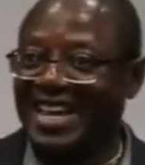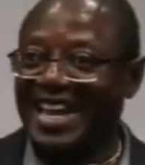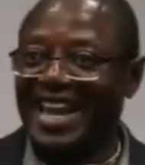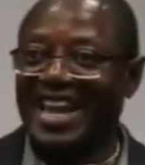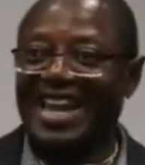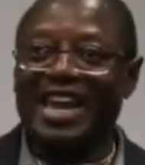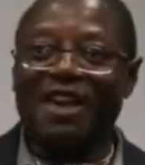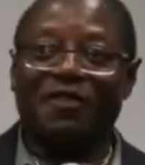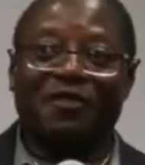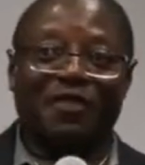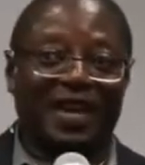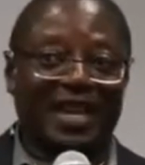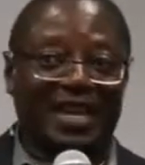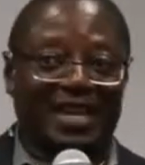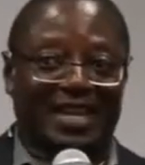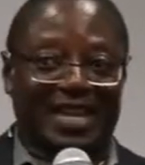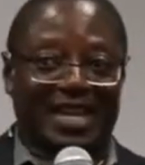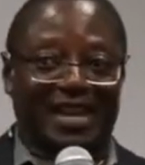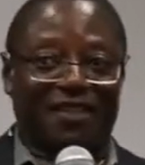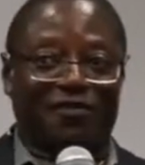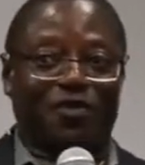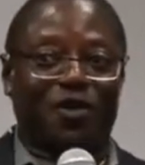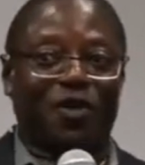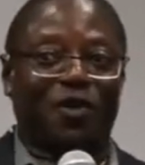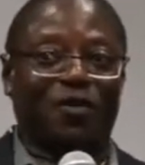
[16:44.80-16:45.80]

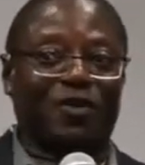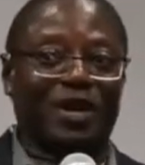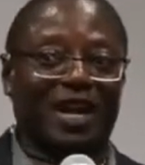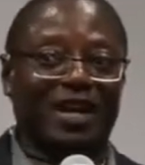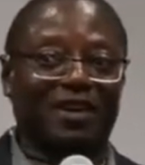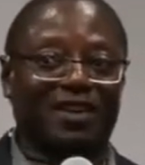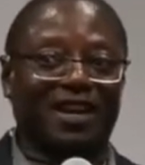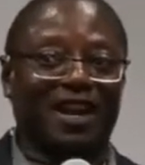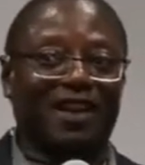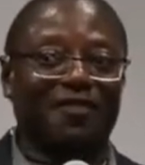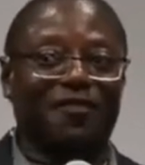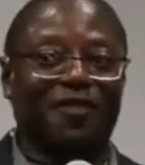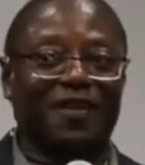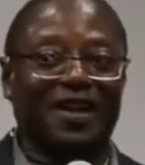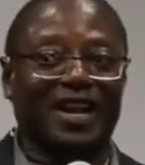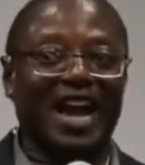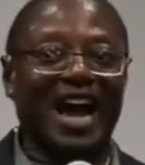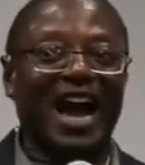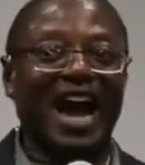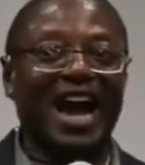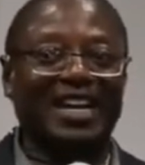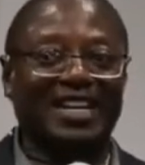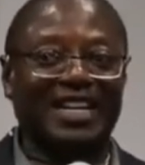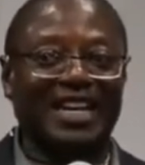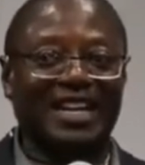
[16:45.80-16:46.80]
if your great-grandfather
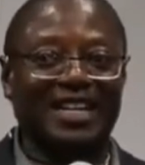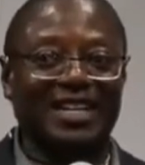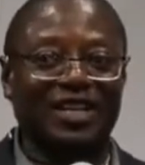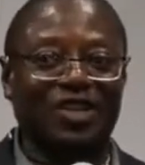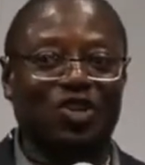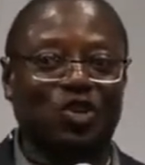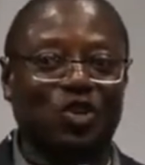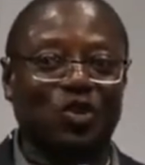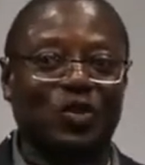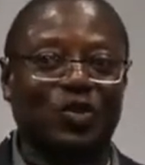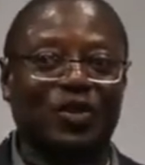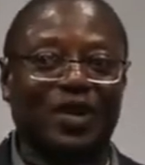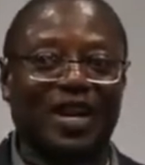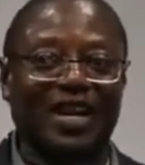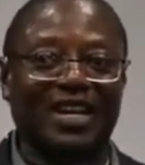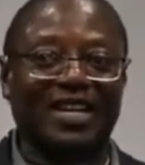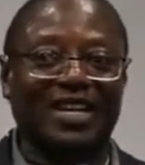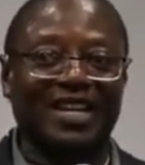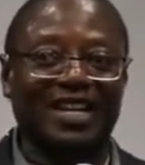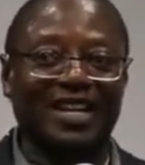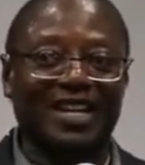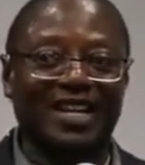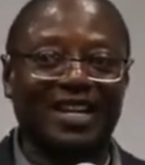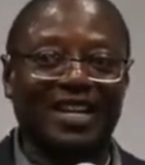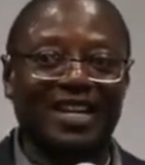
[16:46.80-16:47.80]
had any children,
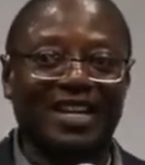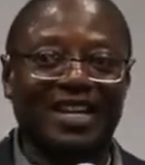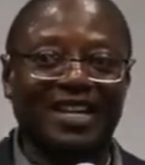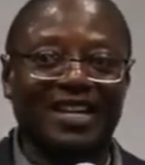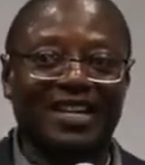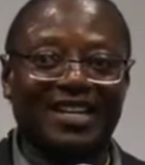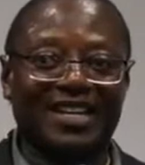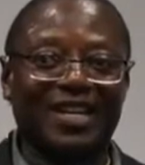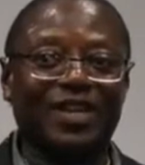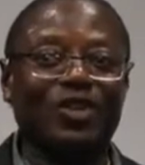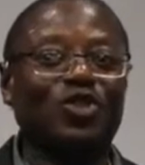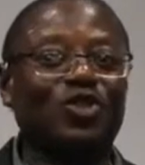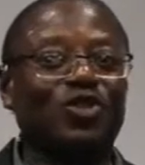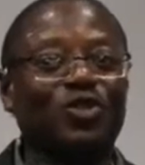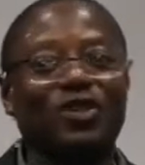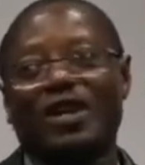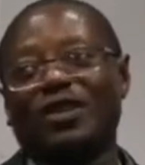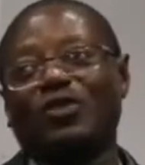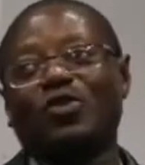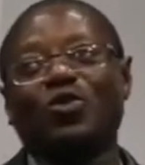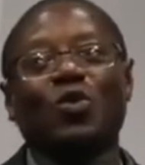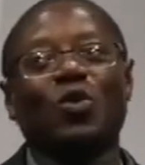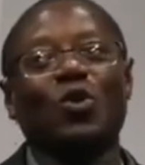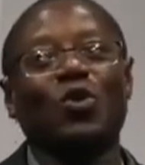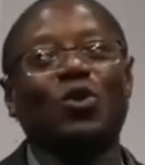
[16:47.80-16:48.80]
these children
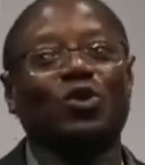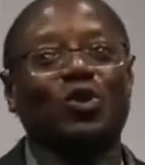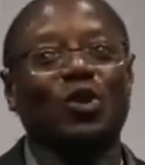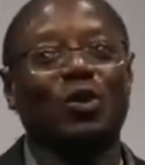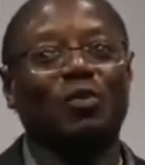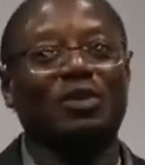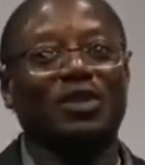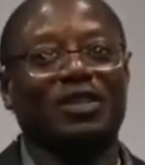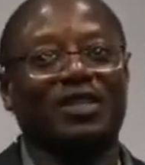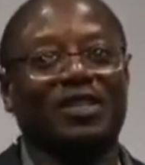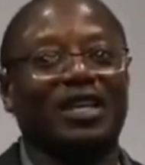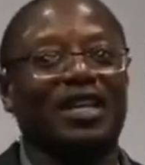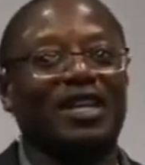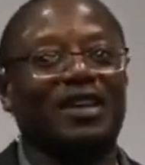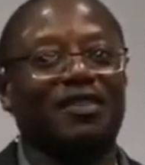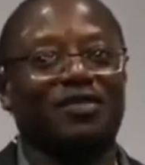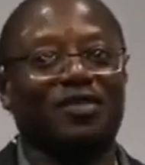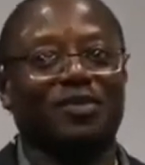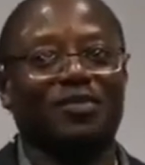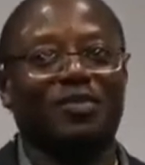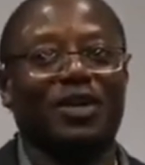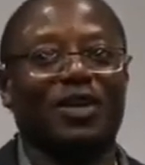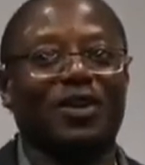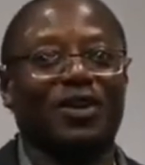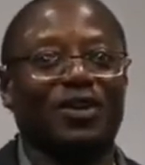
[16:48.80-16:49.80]
would also be slaves
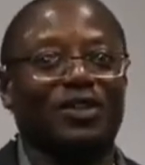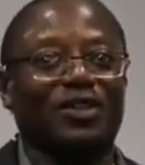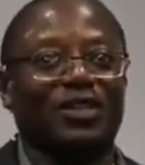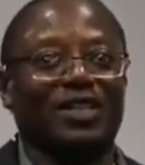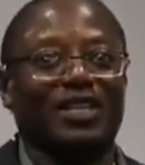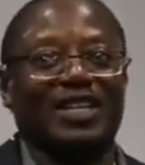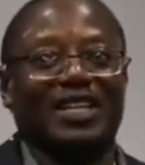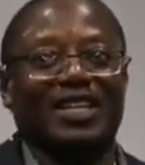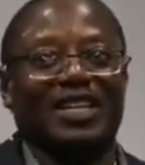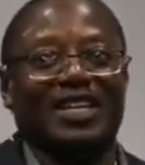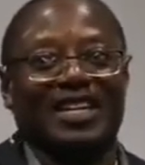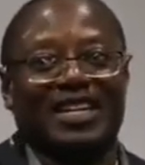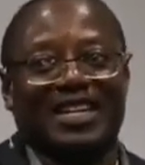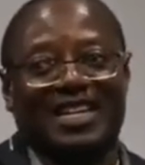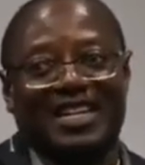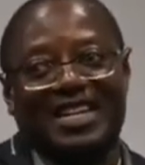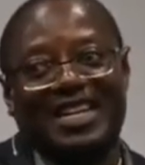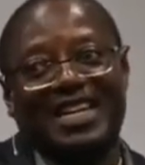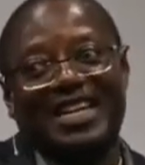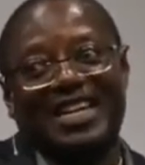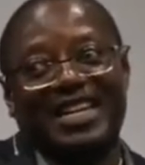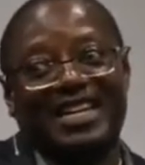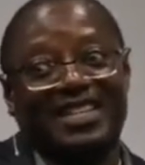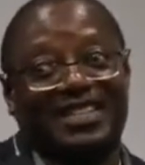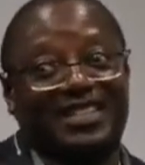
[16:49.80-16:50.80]
because
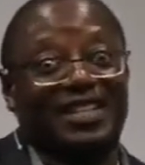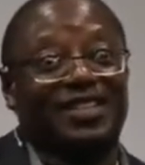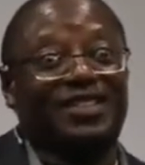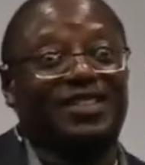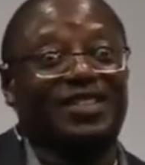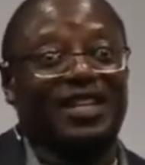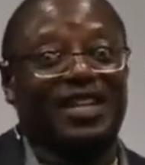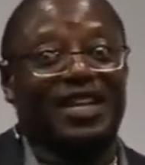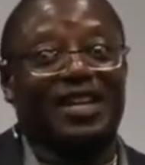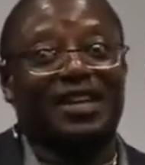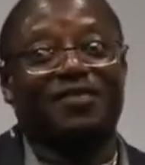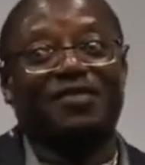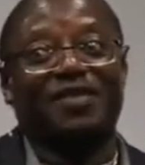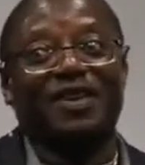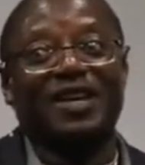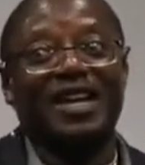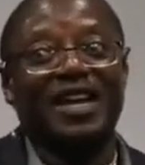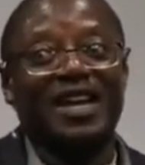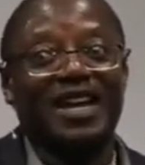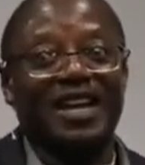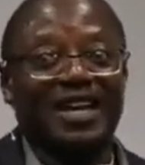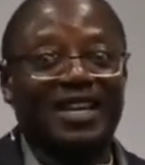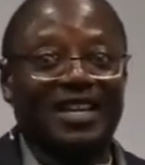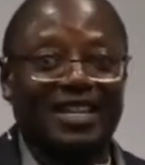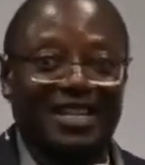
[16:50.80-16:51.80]
he is a slave.
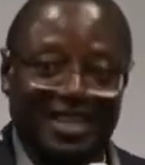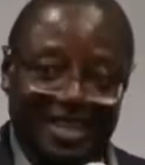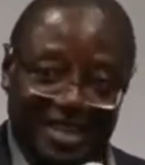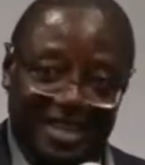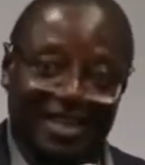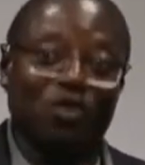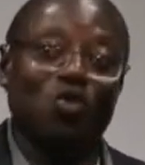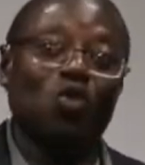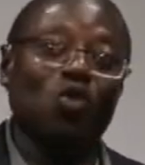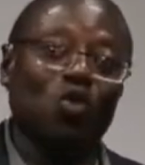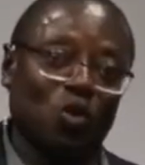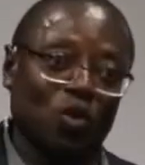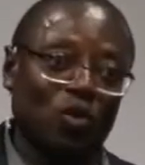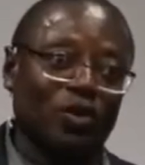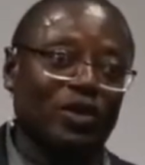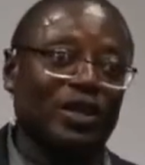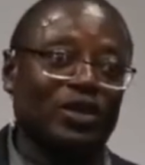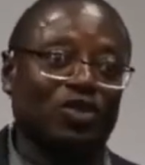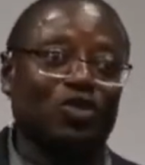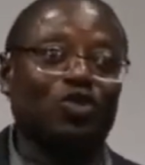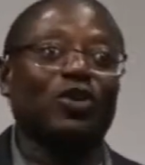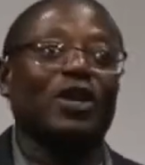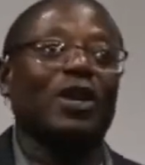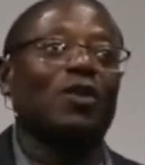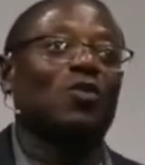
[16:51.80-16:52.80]
The
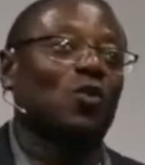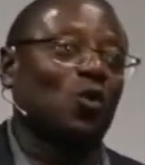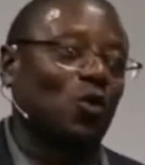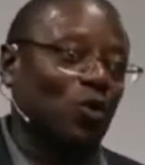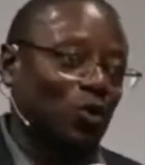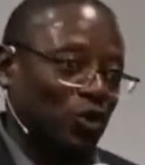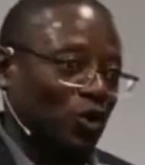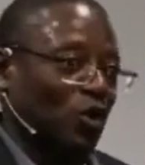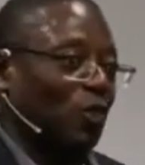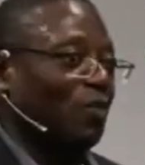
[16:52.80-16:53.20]
children will also